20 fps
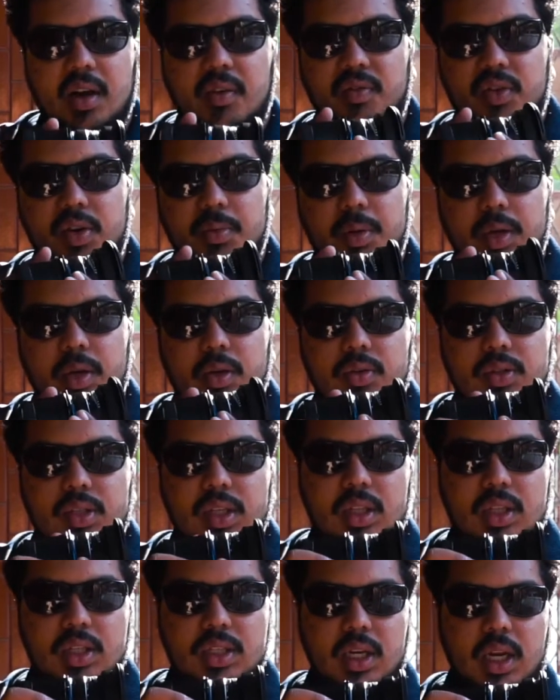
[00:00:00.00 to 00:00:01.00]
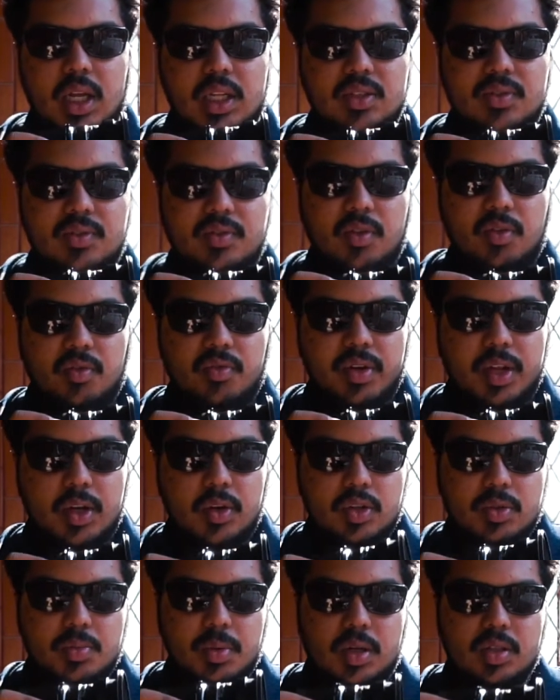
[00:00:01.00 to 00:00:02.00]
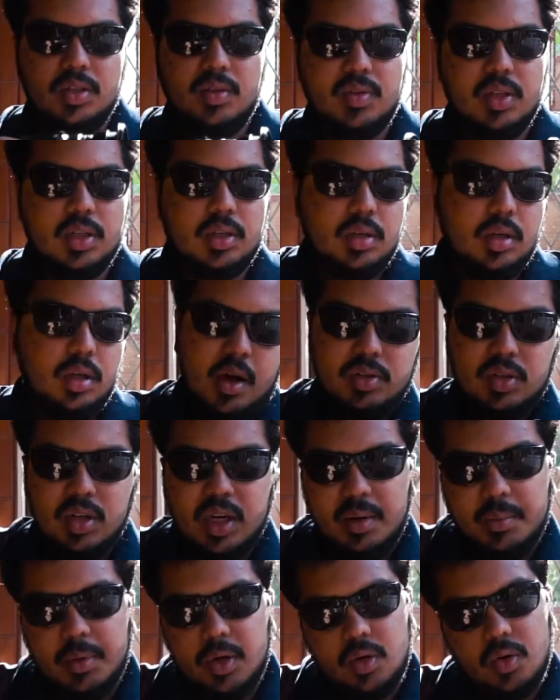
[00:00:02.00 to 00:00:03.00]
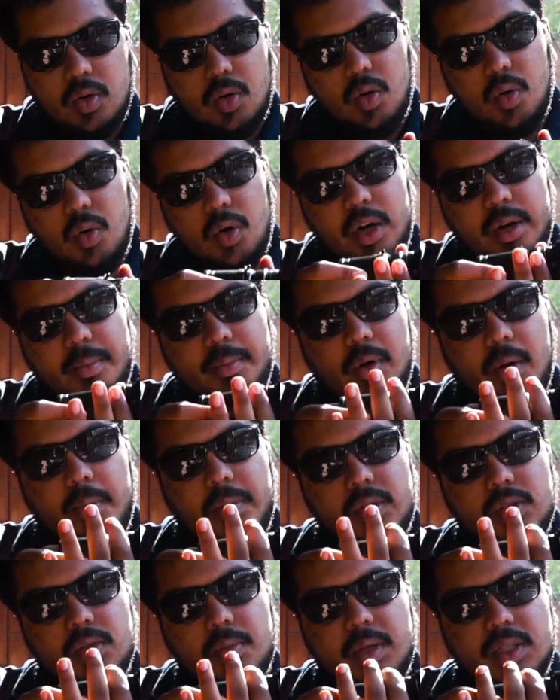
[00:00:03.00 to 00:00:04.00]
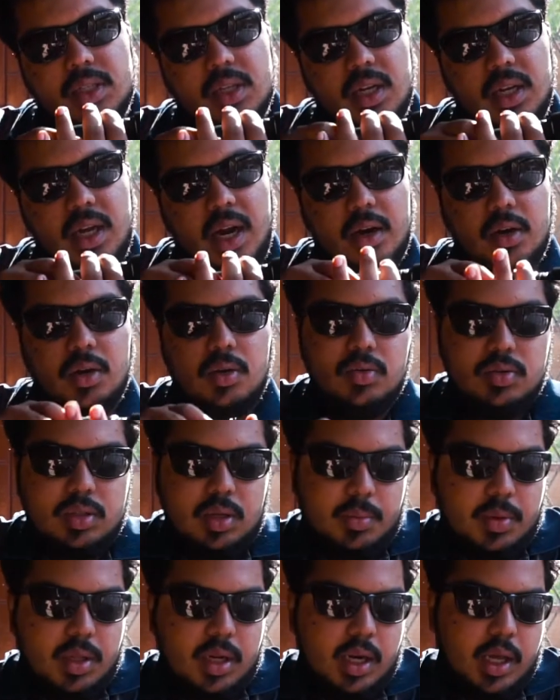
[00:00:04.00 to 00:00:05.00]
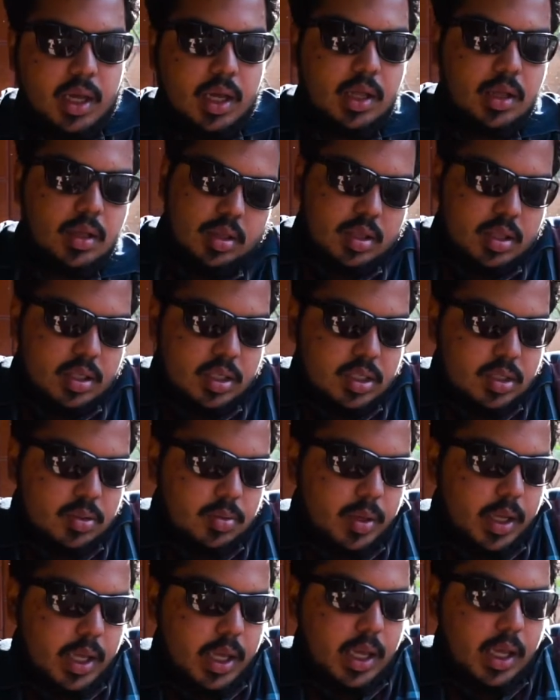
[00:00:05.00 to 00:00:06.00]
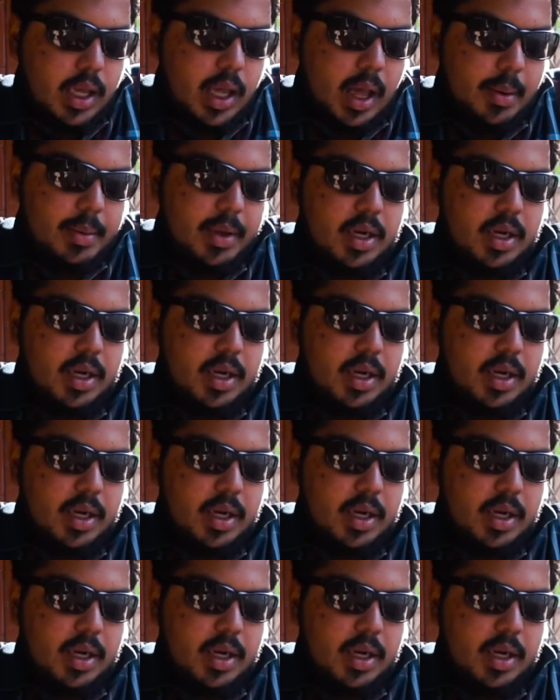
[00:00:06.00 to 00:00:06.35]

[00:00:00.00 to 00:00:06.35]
comfortable using this lens for videos because I was not able to hold it properly. So basically I had to do something like this way. I